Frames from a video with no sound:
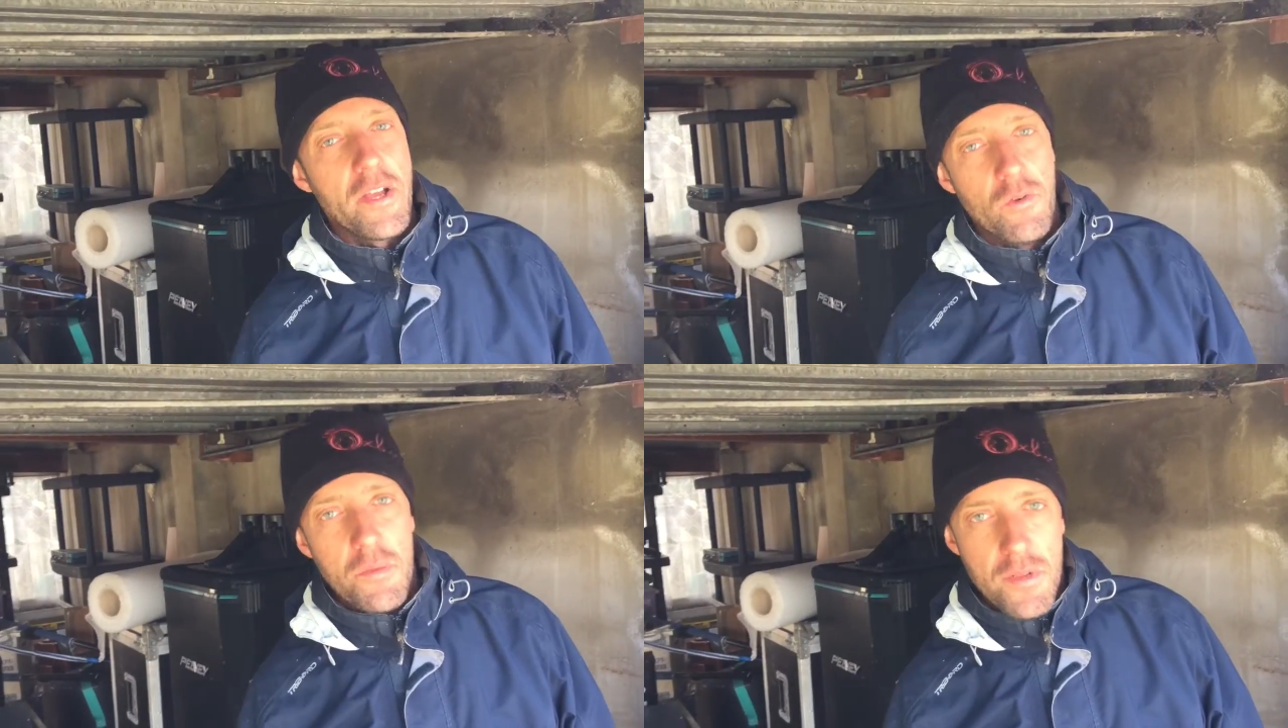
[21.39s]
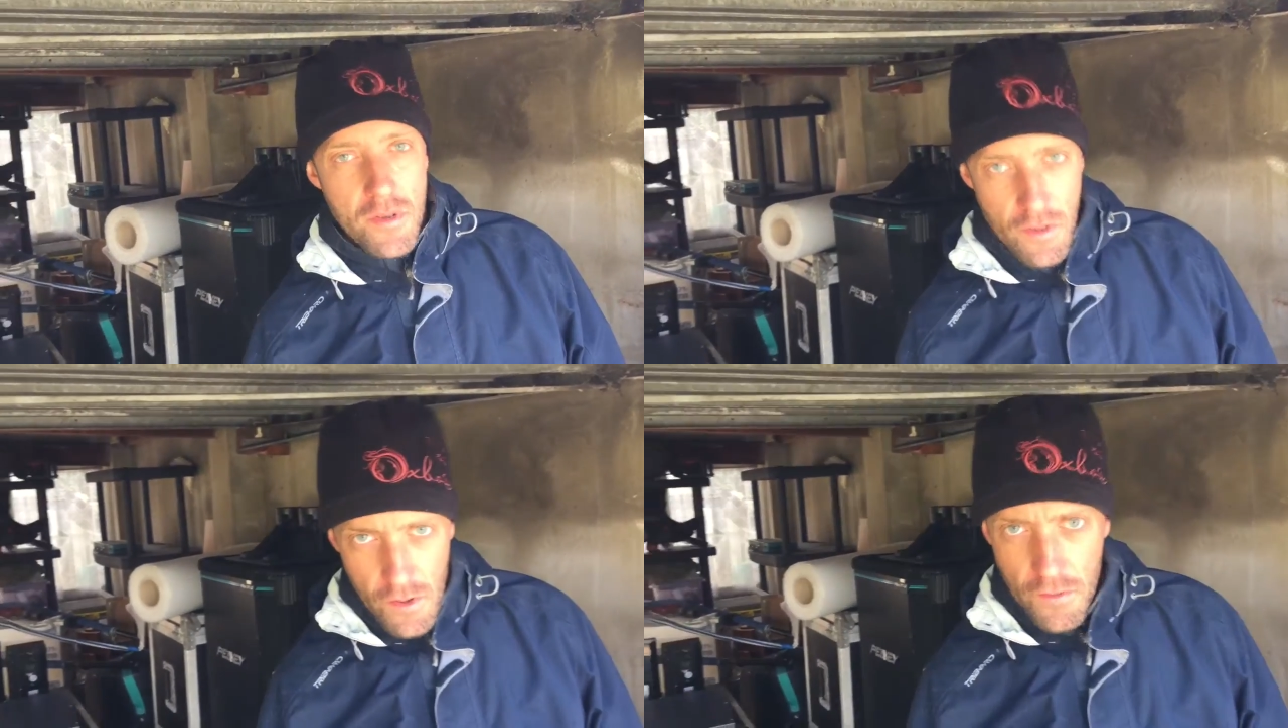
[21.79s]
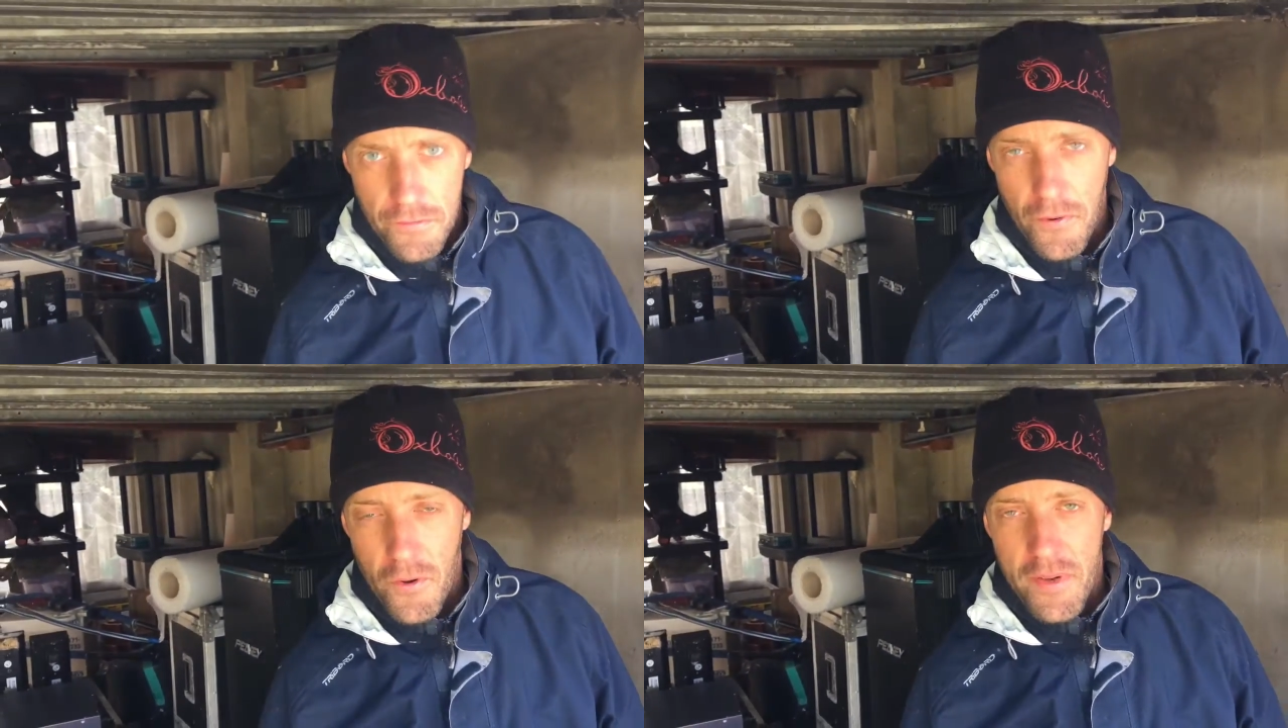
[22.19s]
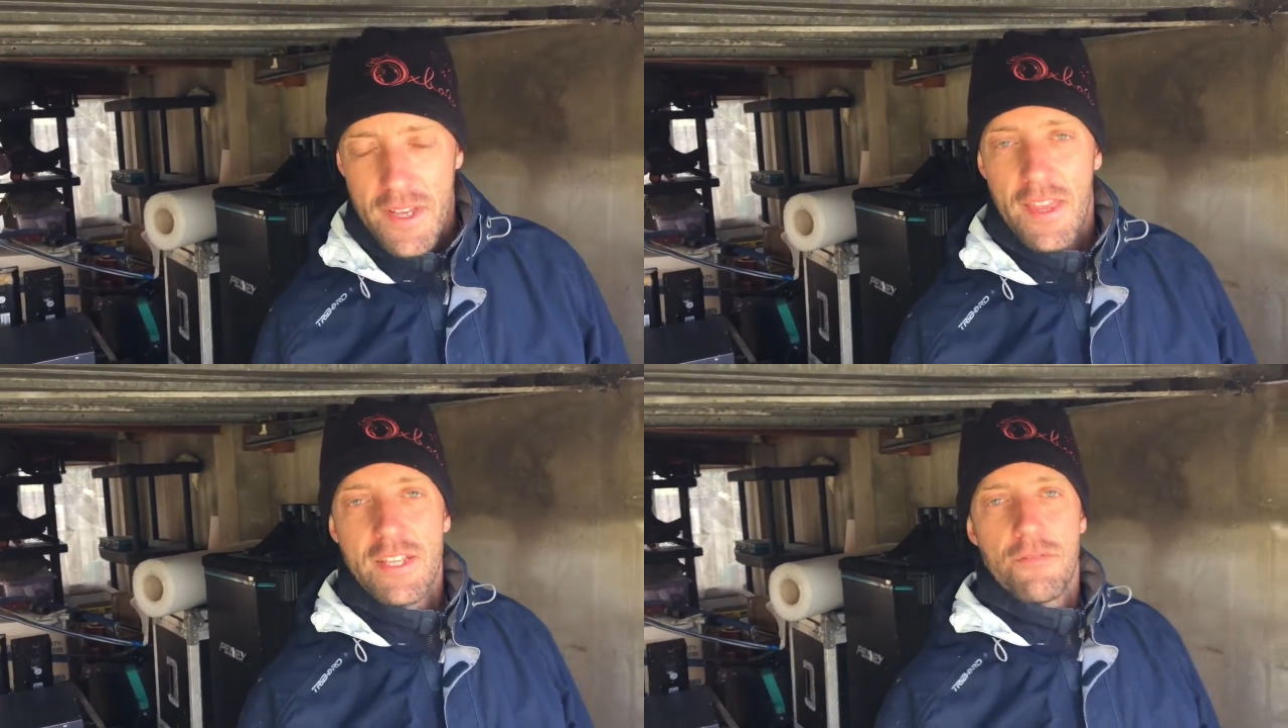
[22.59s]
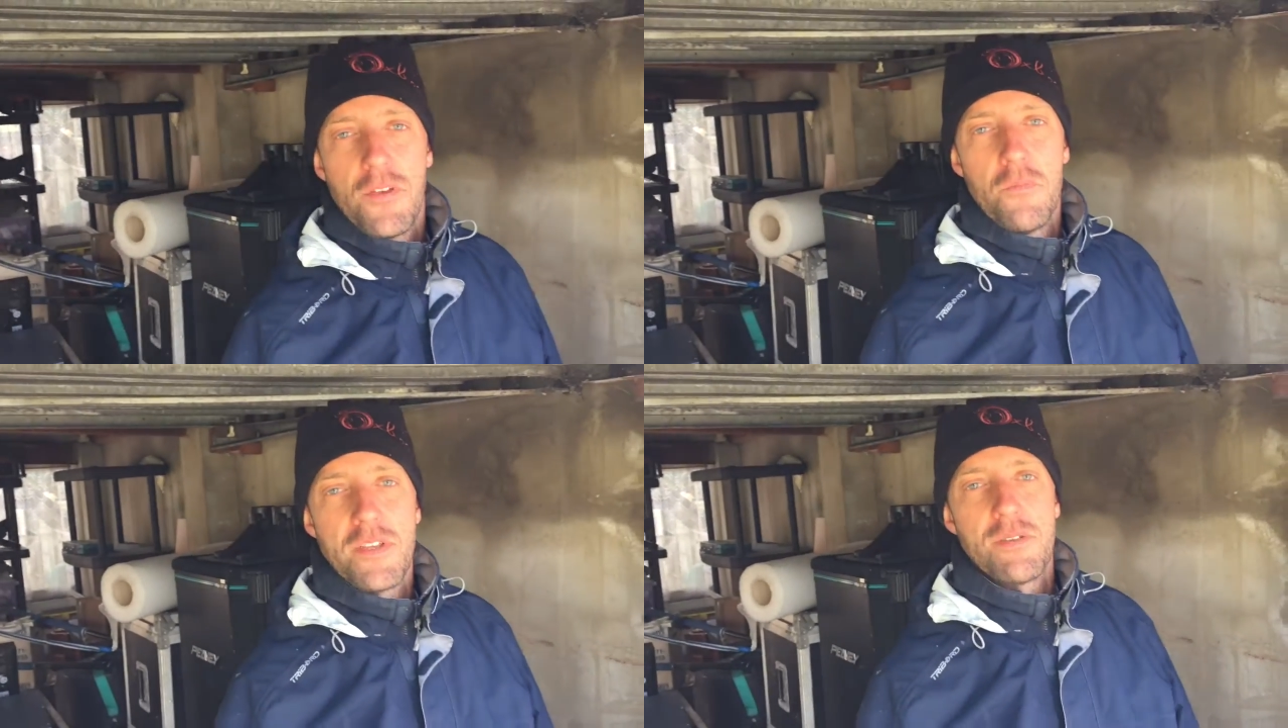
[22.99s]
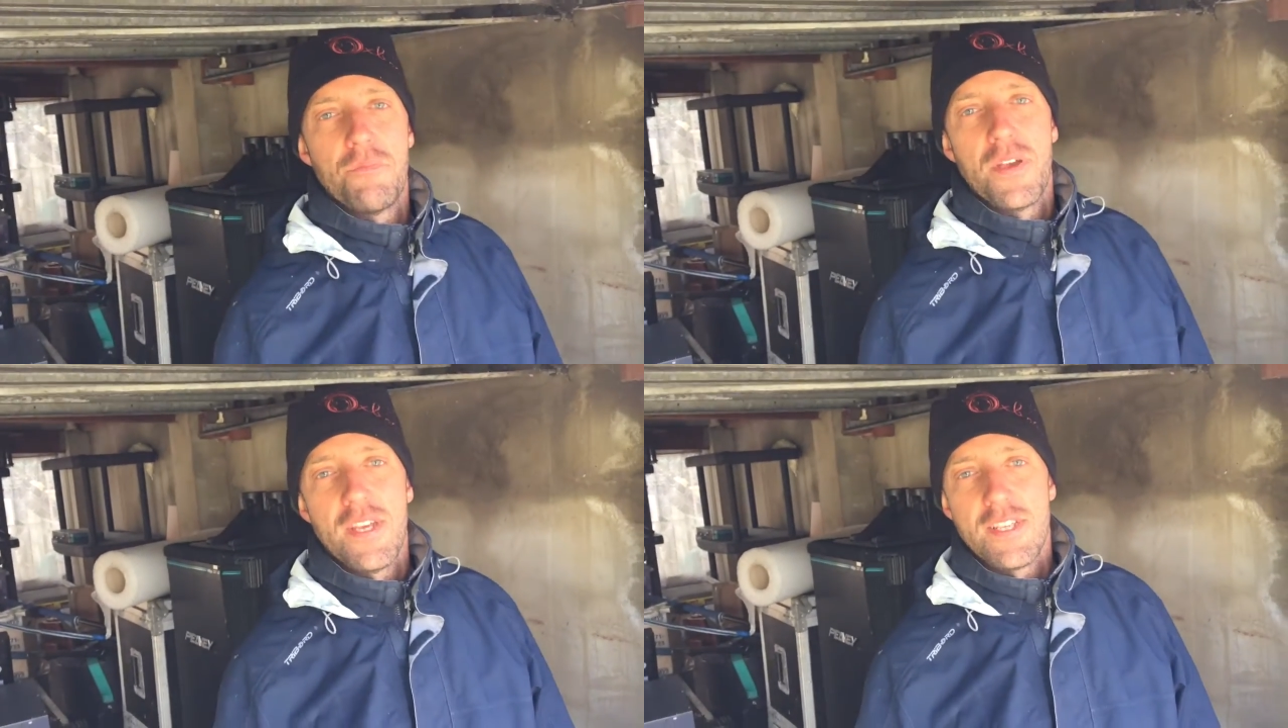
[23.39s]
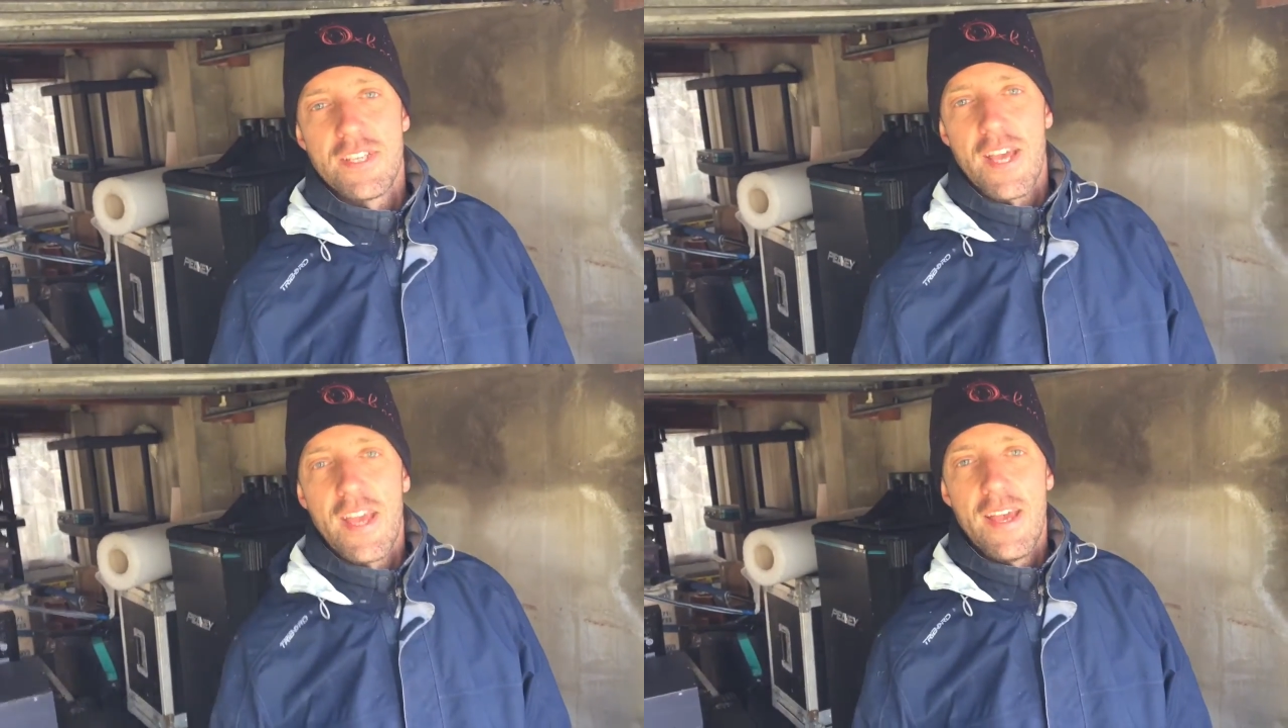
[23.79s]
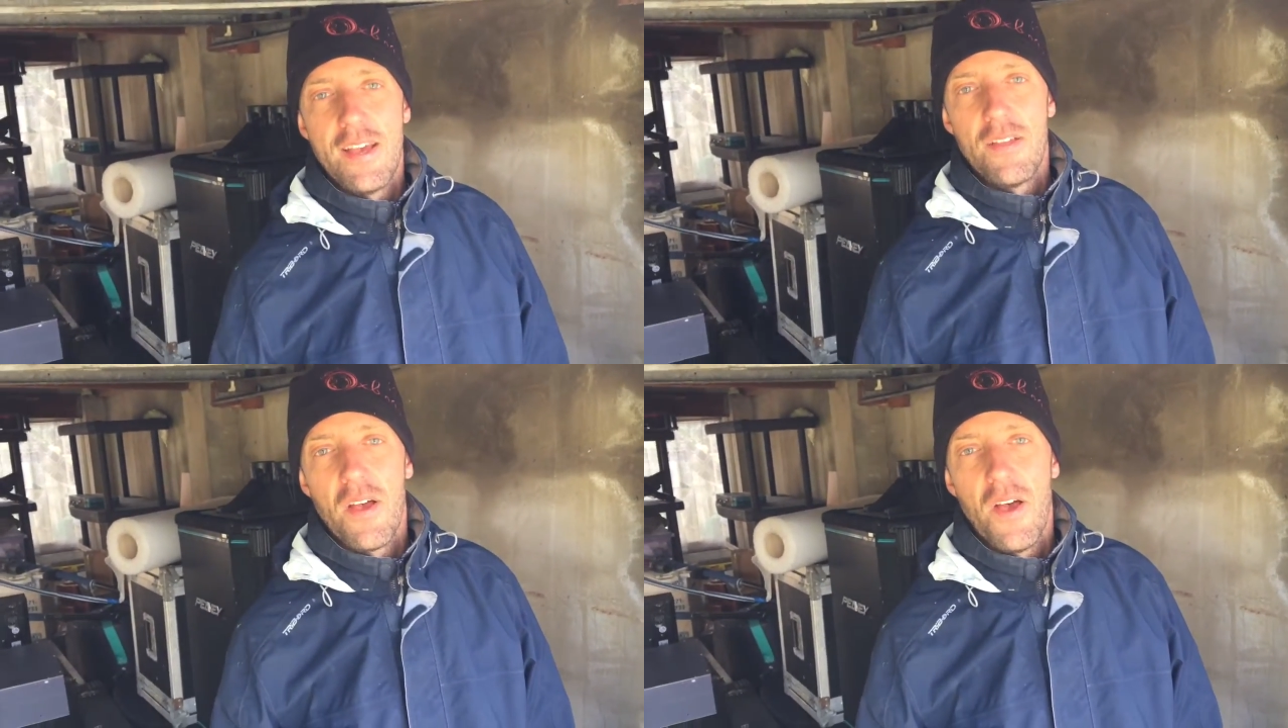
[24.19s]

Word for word: equipment for me. There's a few bits and pieces here.